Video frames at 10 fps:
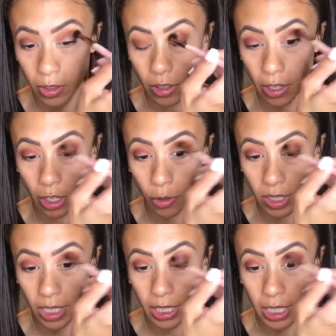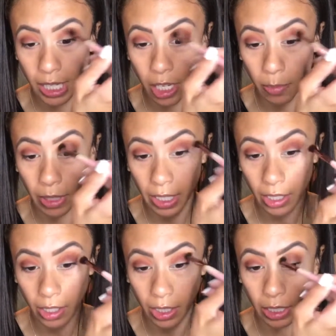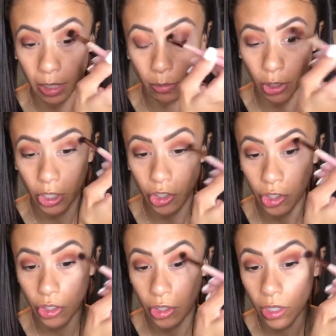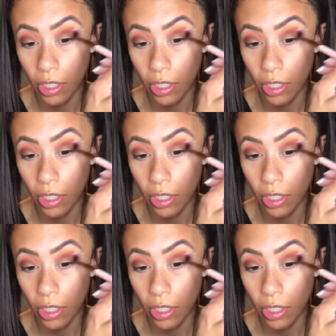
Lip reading: So I always like to keep like a clean brush